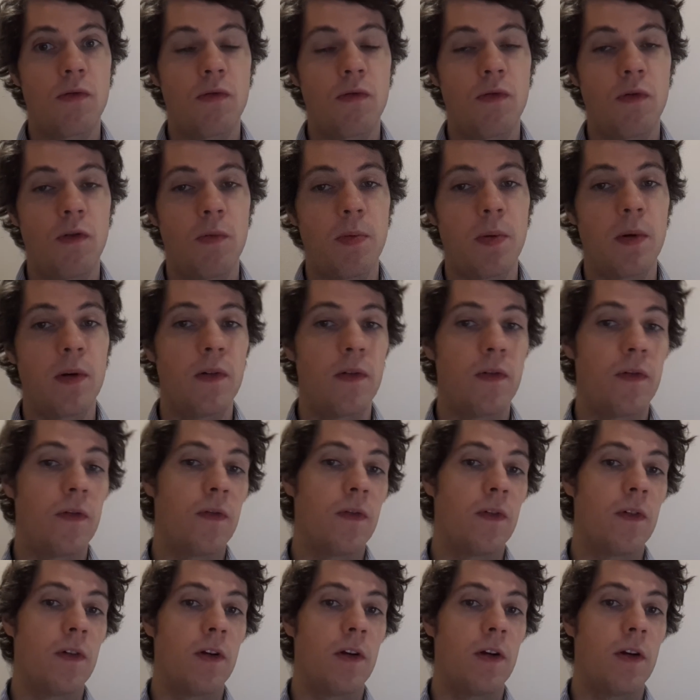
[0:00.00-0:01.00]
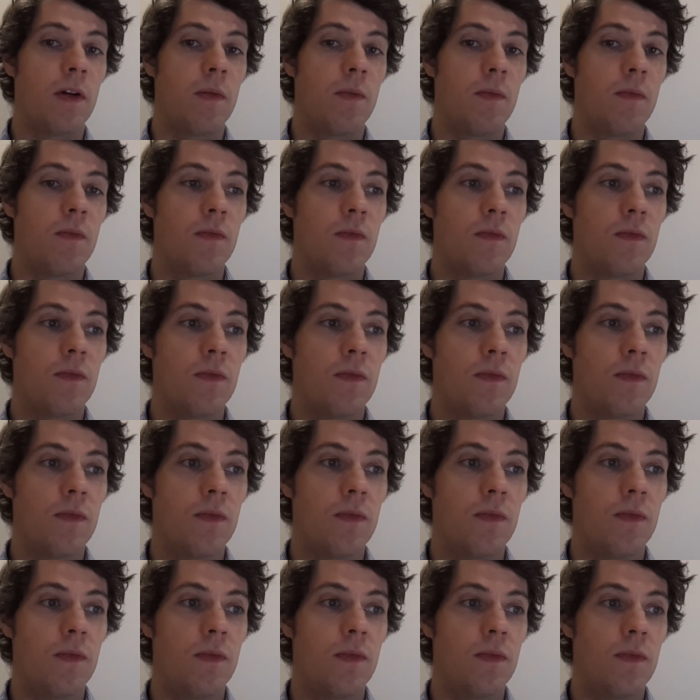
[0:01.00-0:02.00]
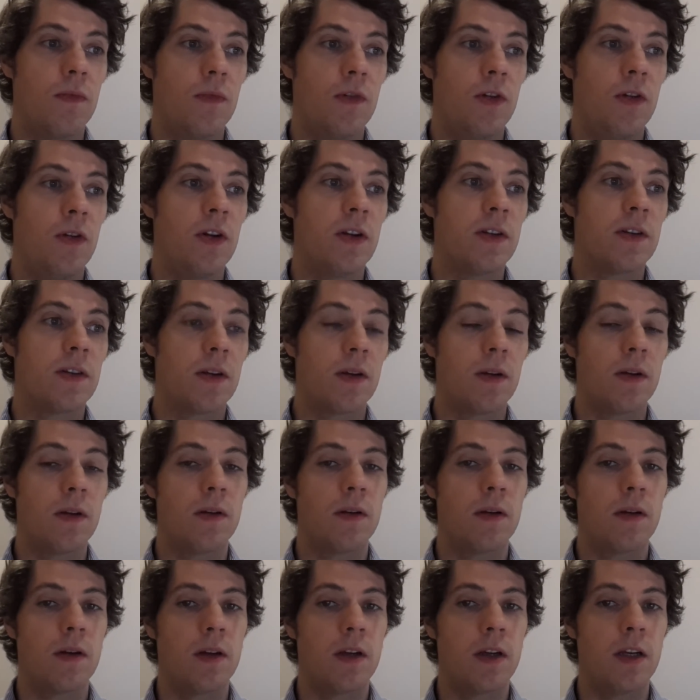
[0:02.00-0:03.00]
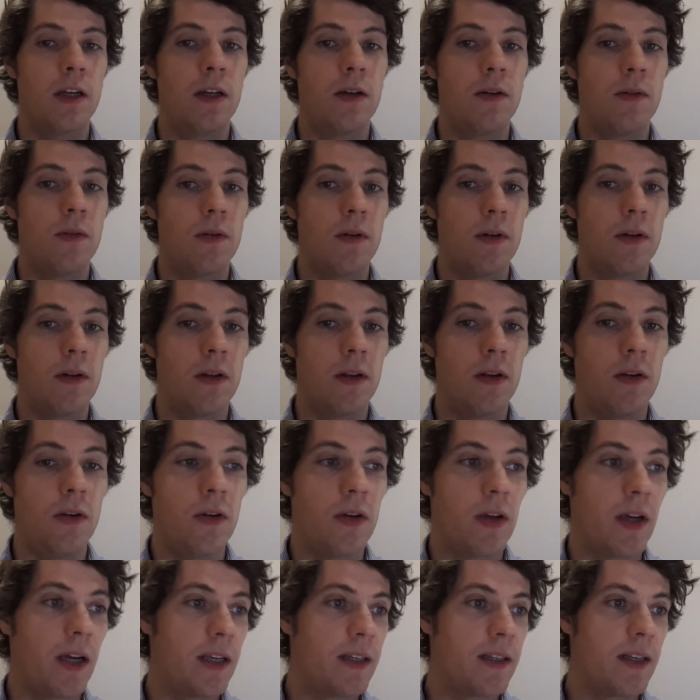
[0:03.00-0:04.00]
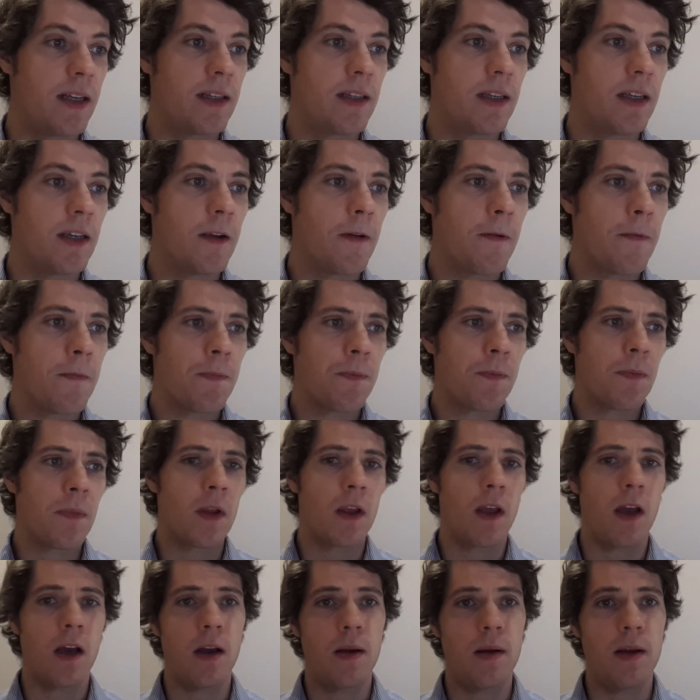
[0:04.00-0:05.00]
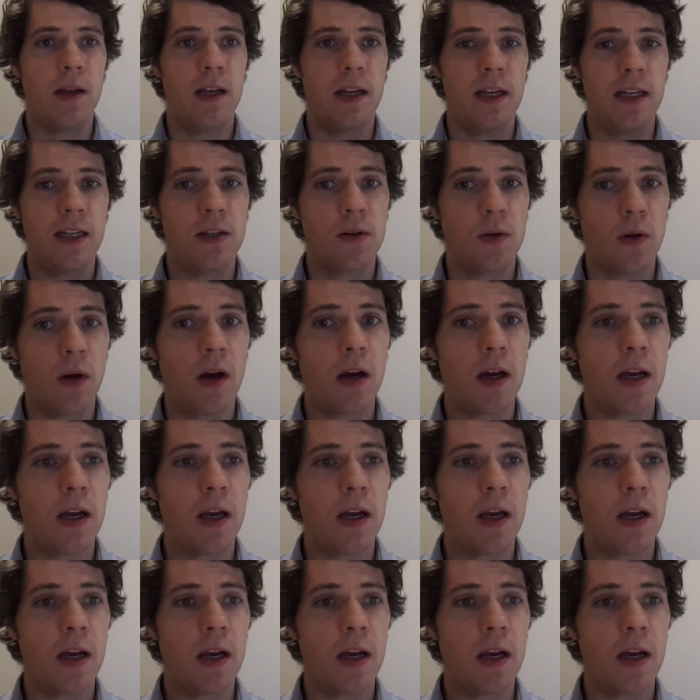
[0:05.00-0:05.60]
group of units in the UK setting. It leads to a